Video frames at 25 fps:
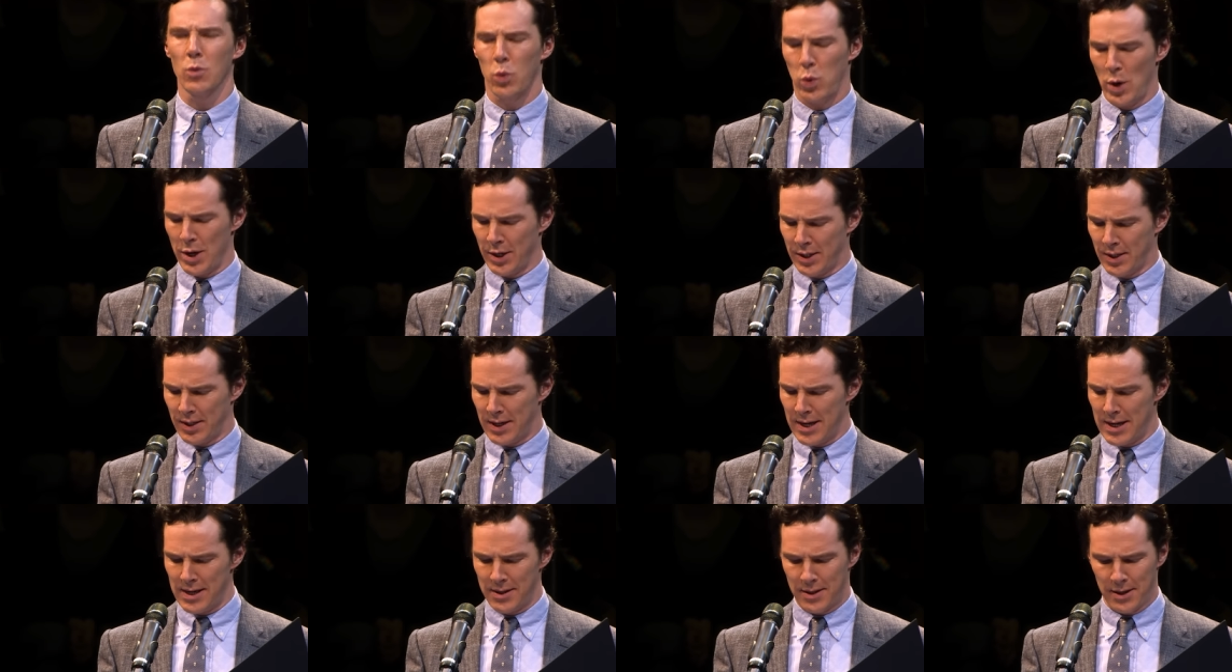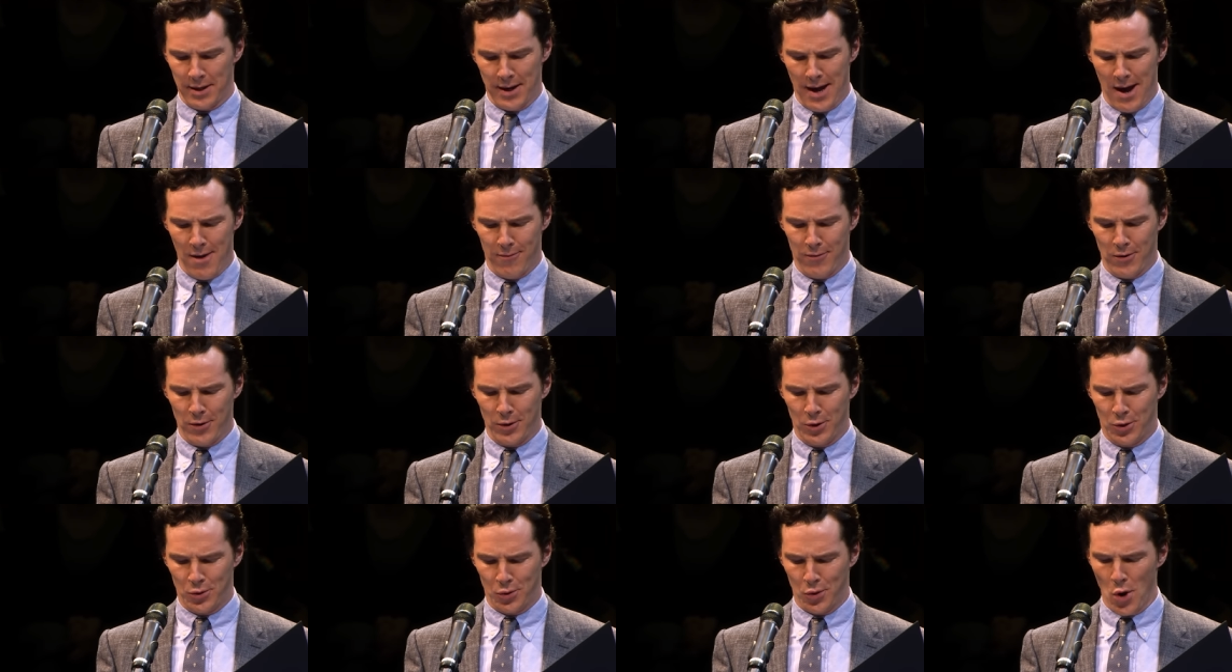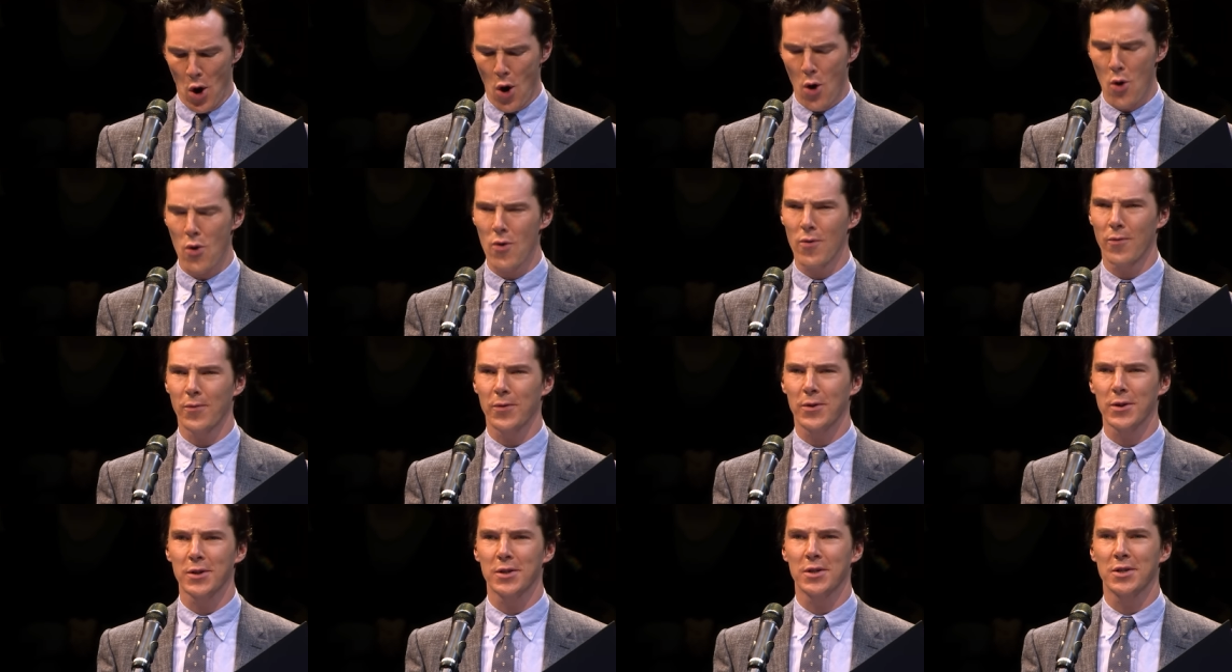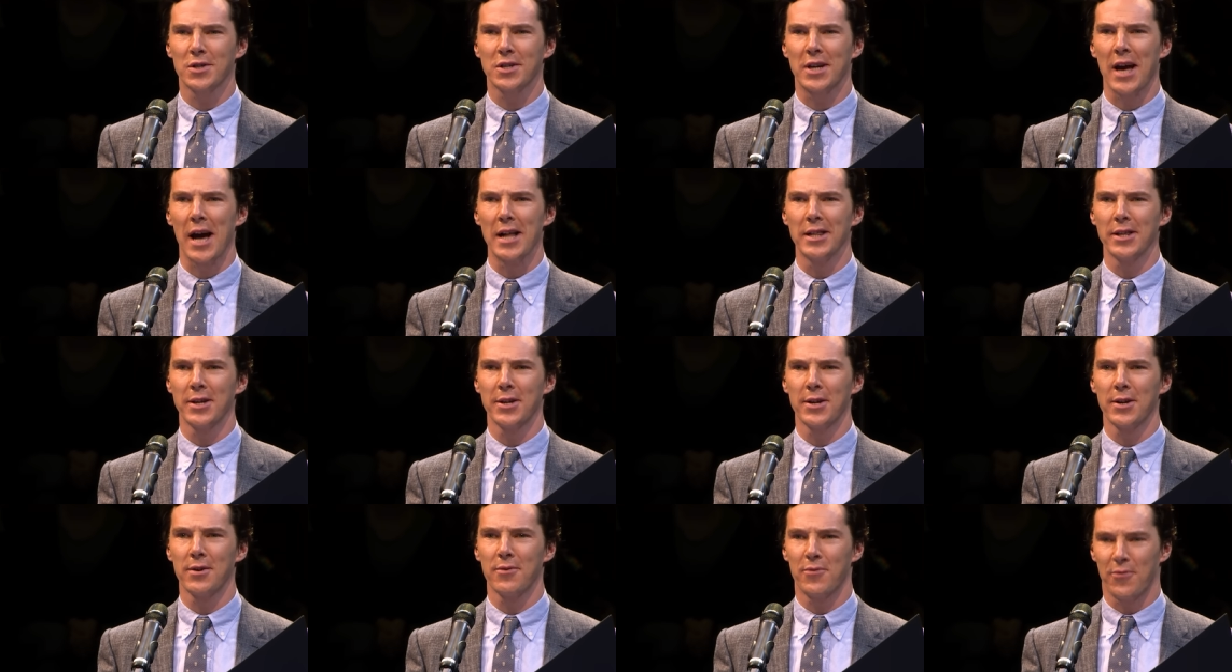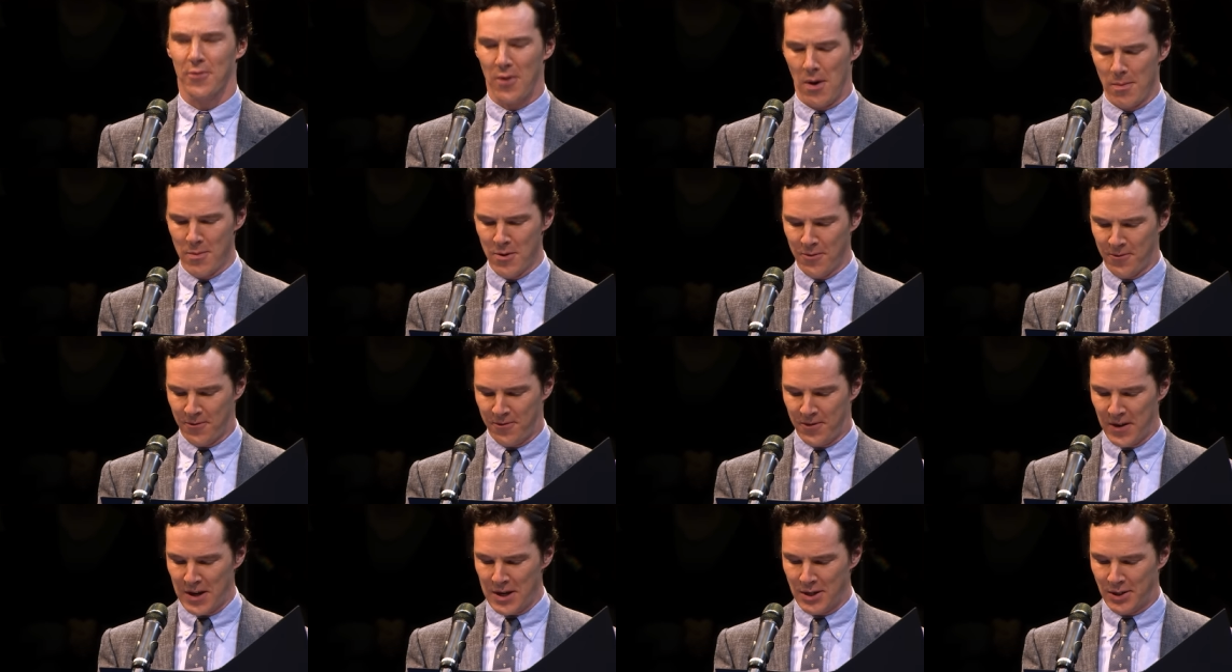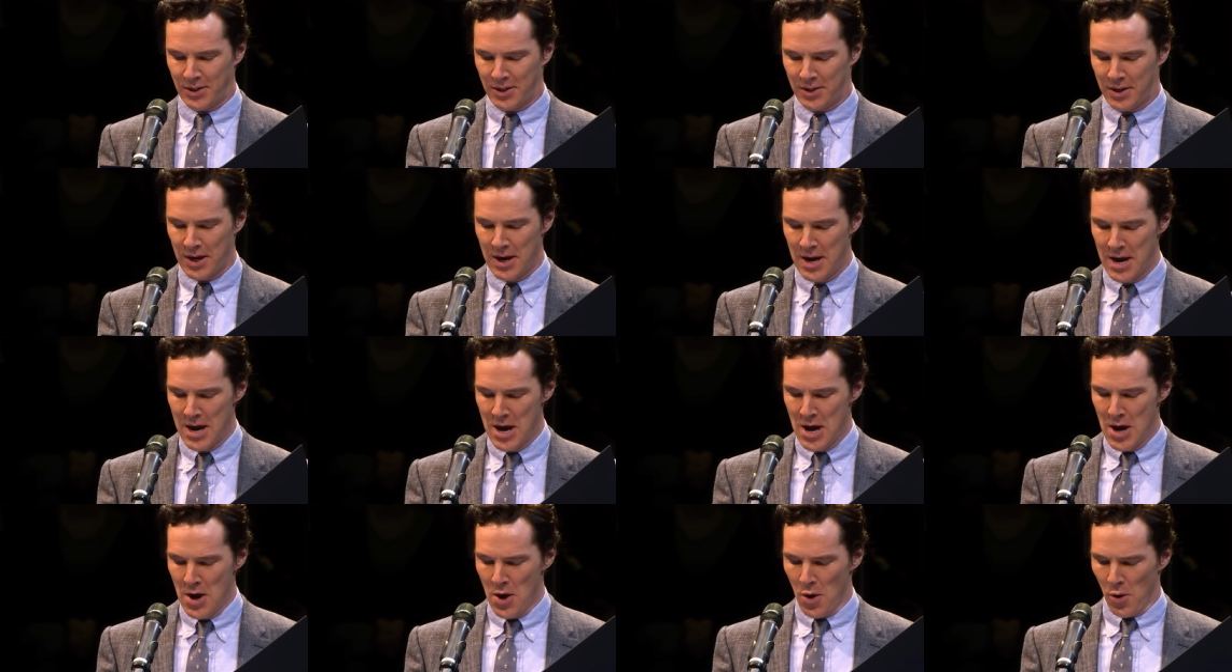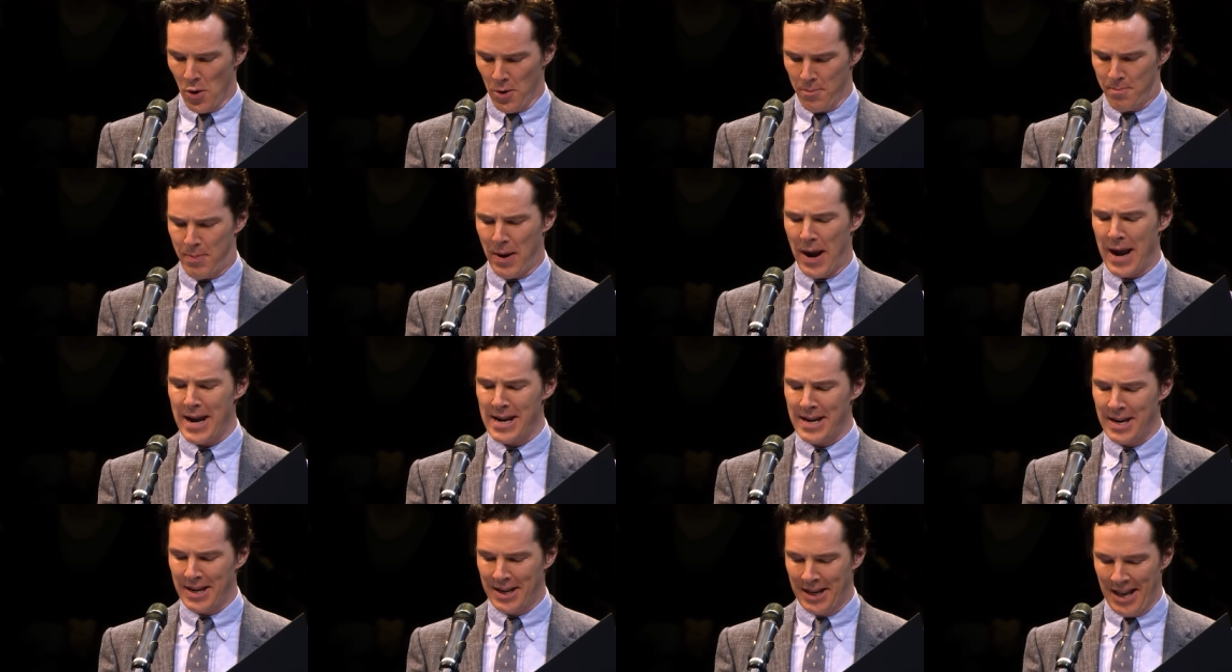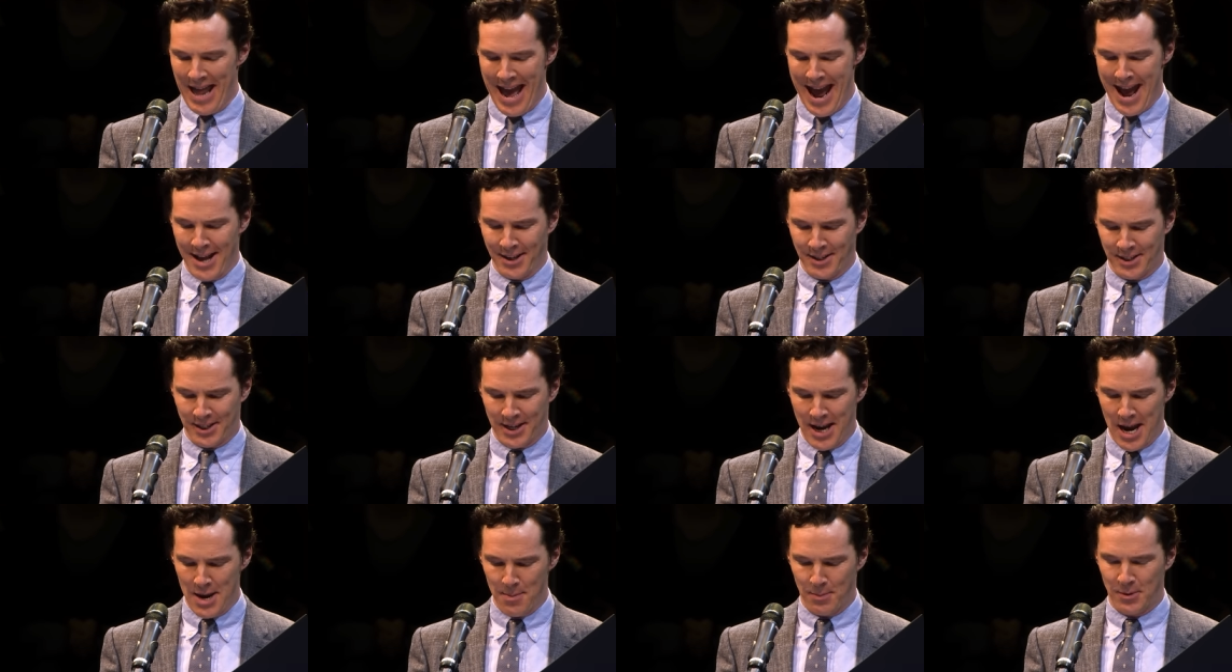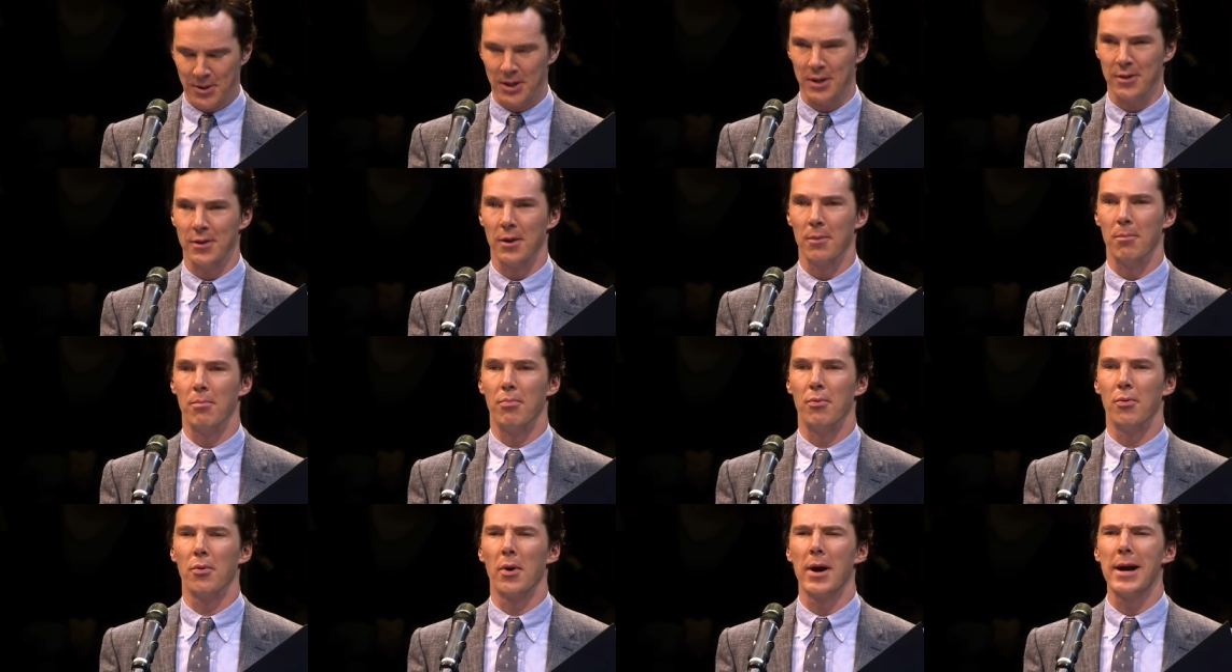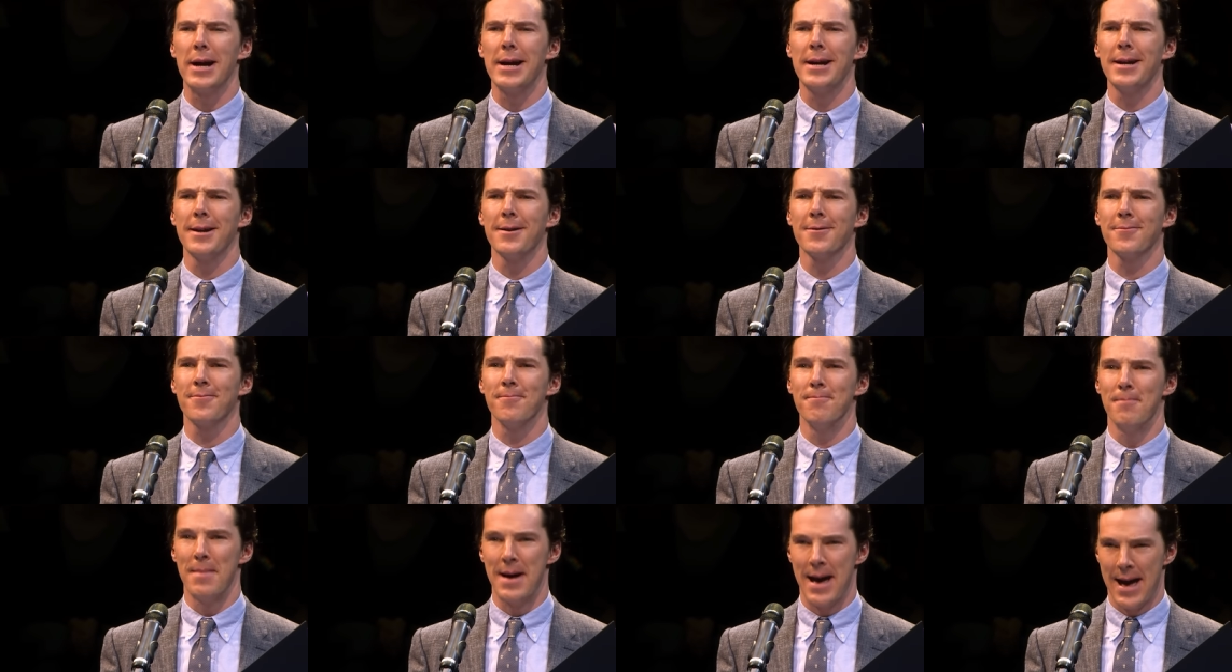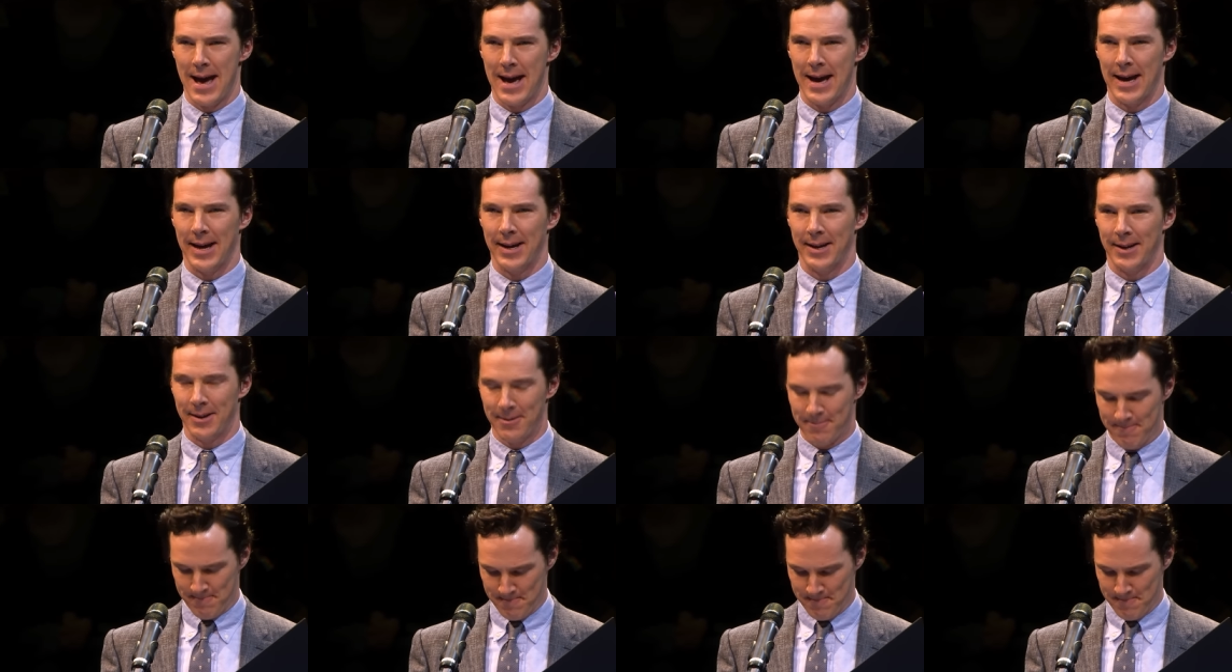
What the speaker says: whiskey that ever drove the skeleton from a feast or painted landscapes in the brain of man.